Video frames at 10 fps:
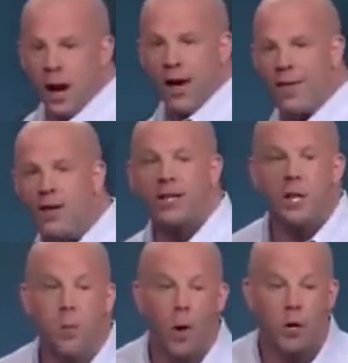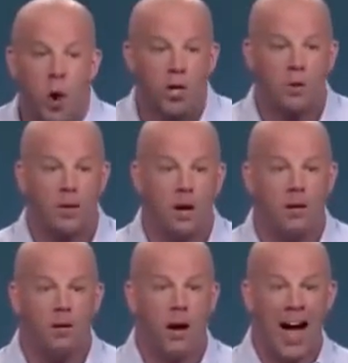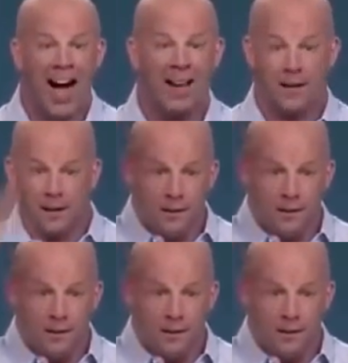And then you get to the point you walk up and go, hi,